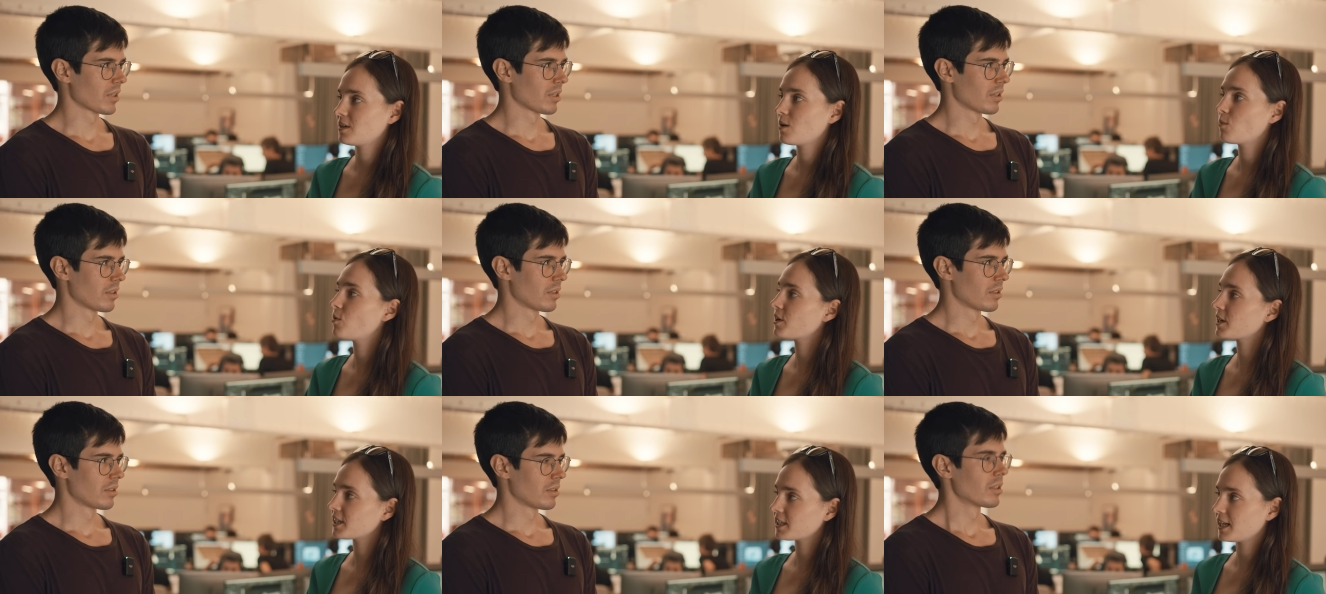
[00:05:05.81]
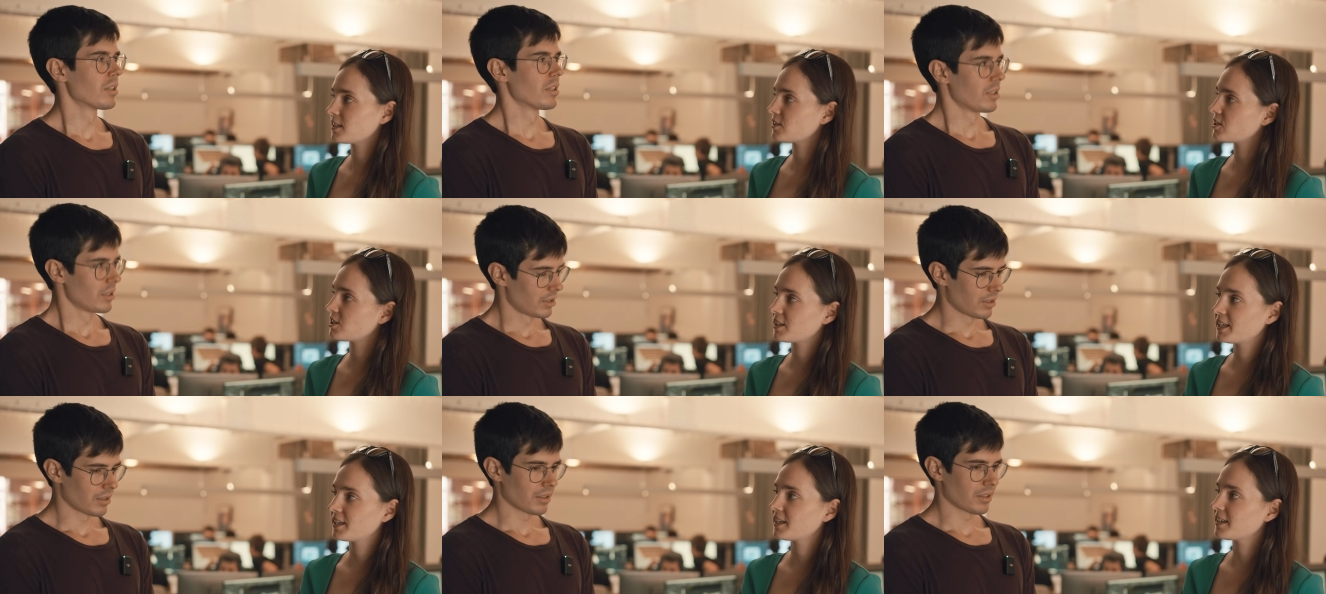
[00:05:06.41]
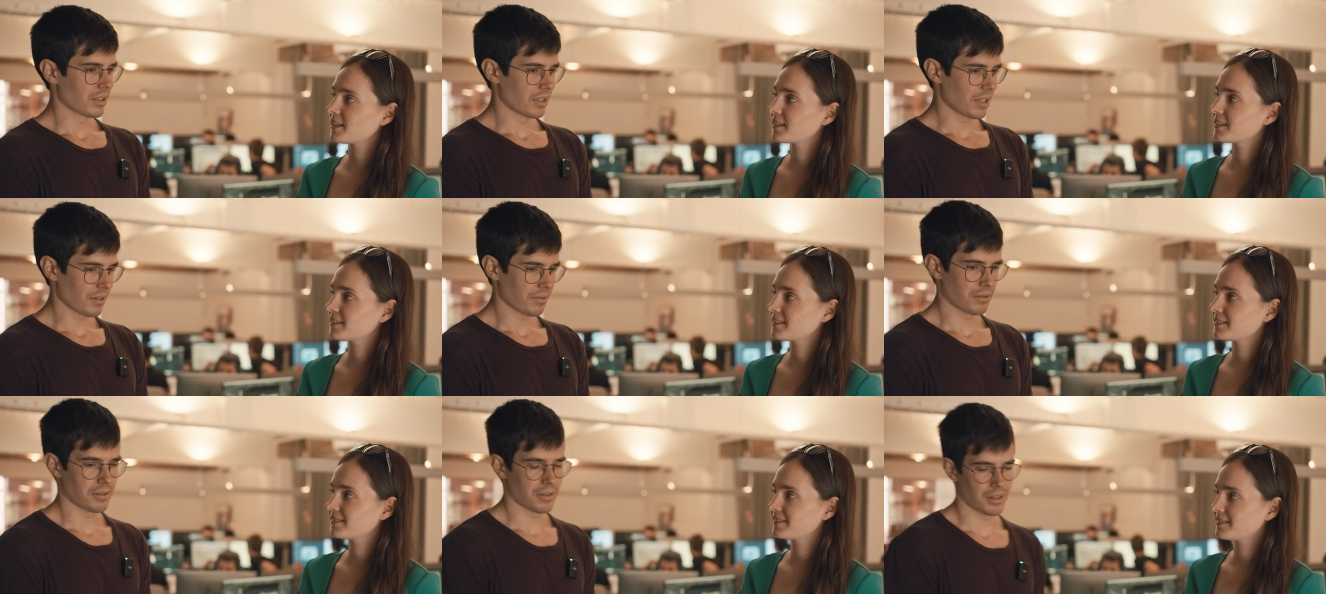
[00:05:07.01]
Speaker 1: uh, work culture here?
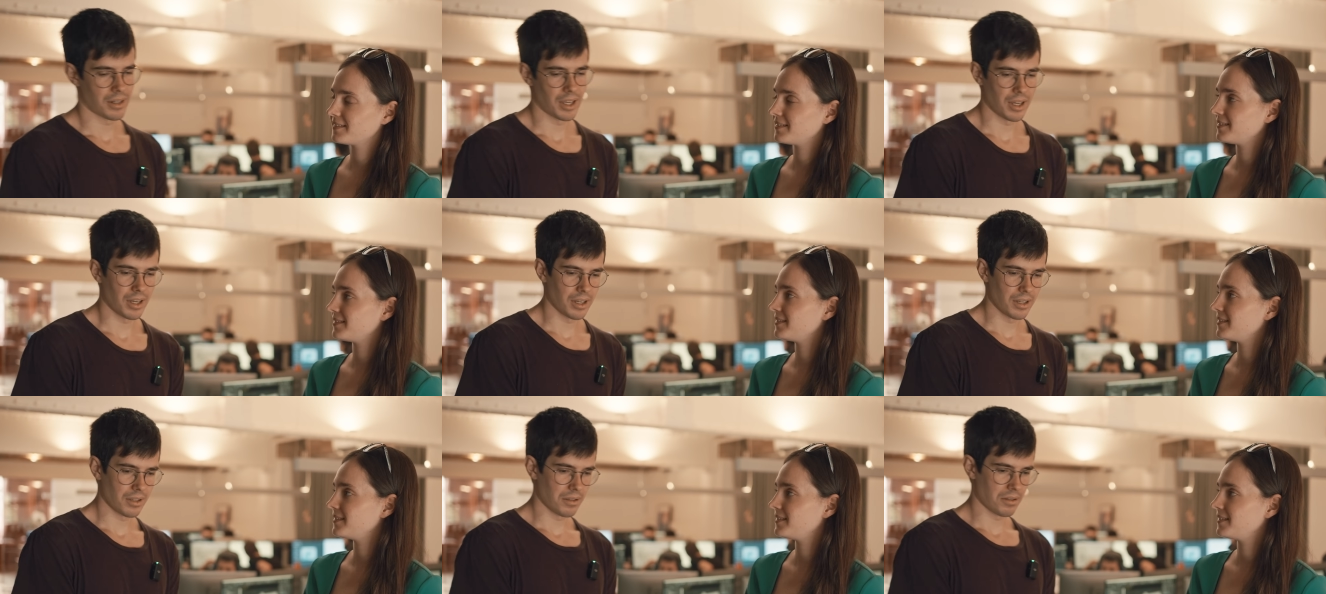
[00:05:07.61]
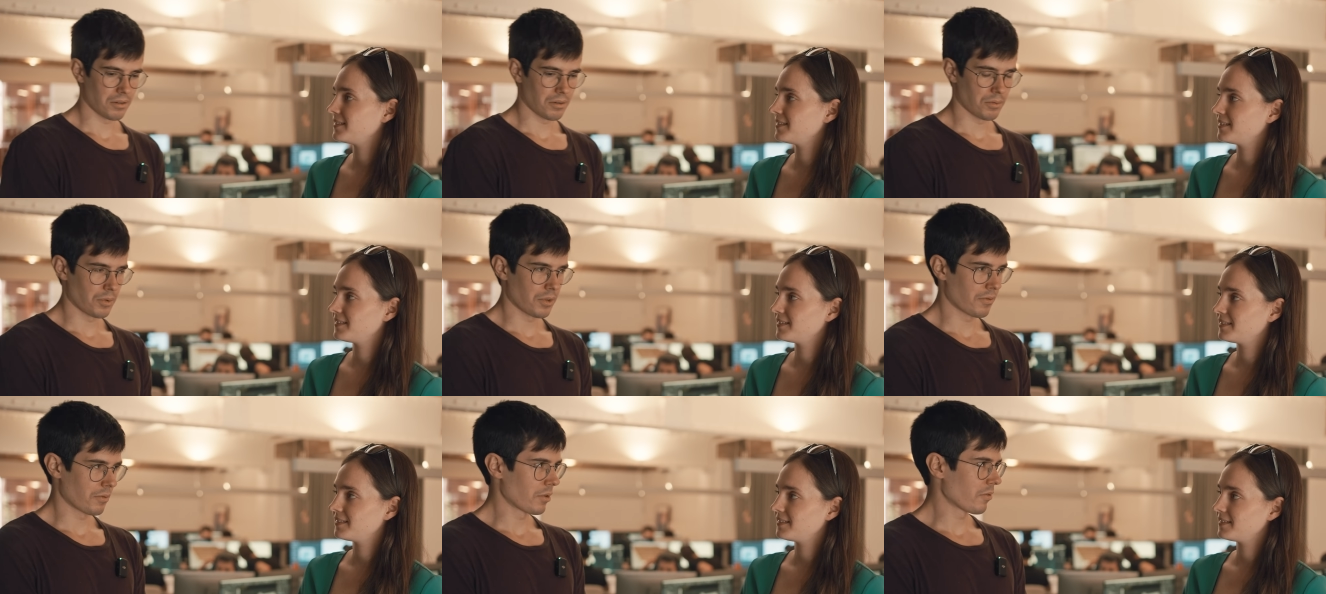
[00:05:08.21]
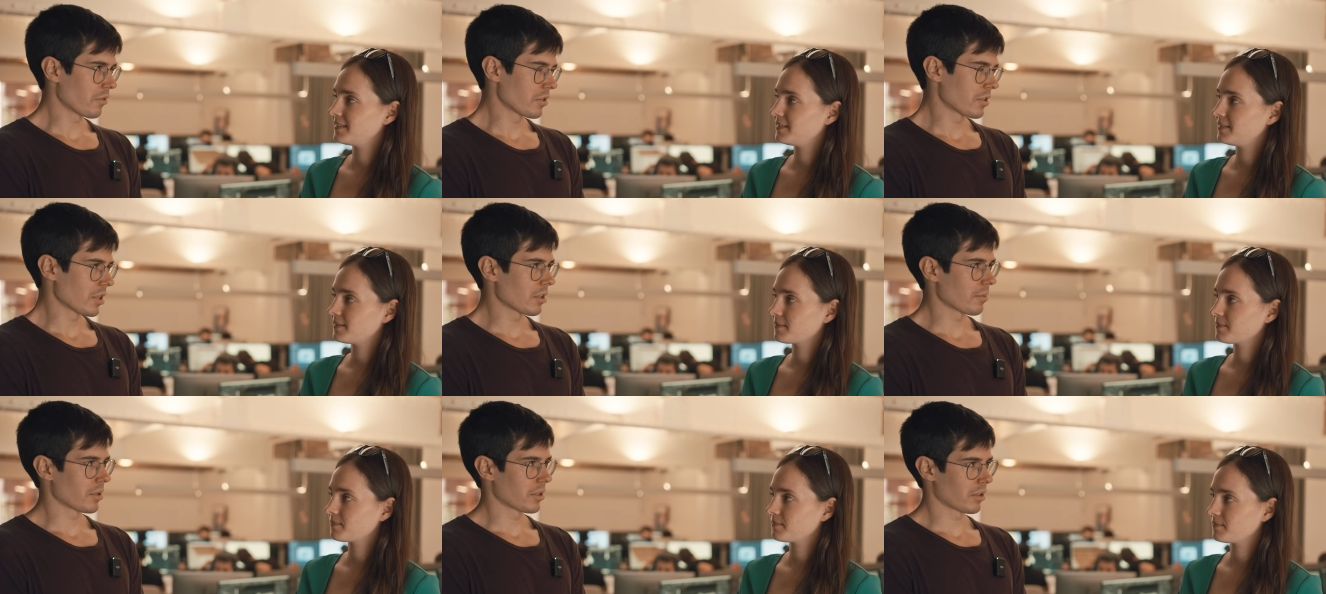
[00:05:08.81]
Speaker 2: Yeah, of course. Uh, so we, we've always
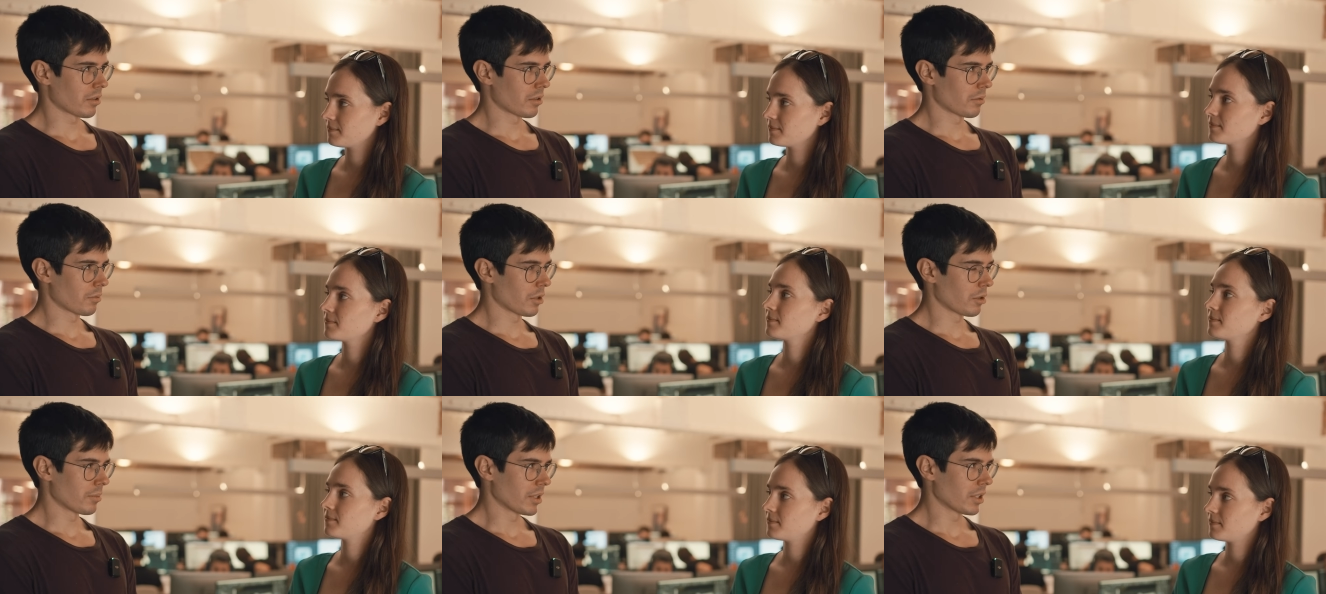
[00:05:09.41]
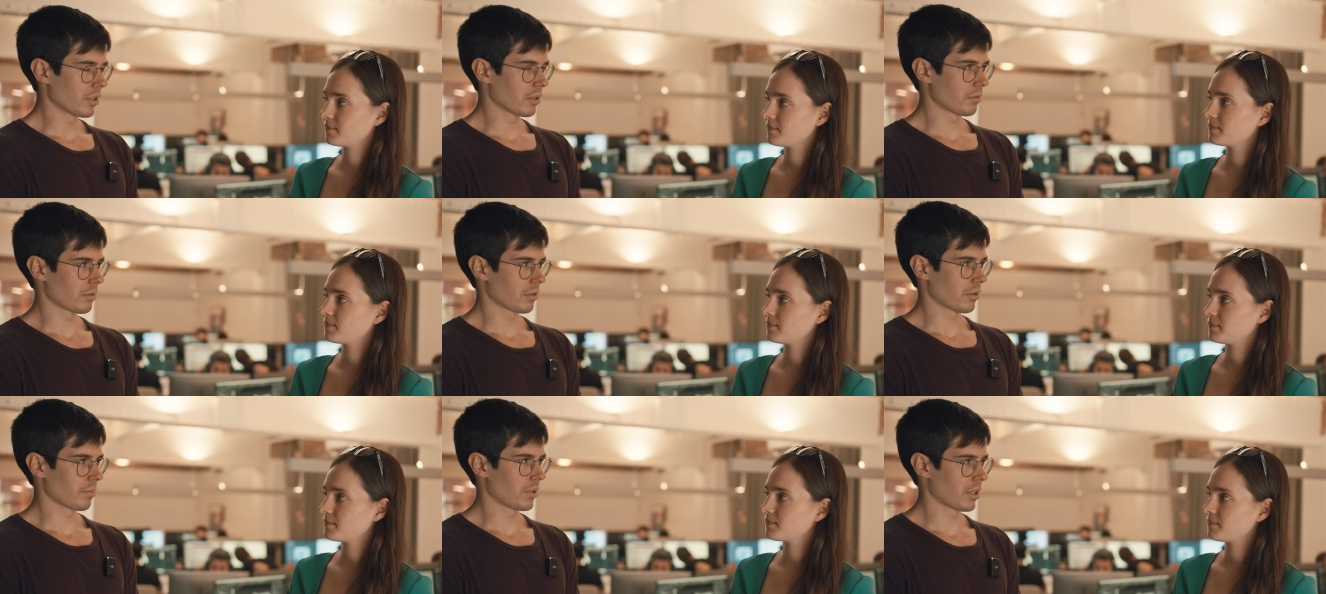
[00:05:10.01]
thought about our well-being at work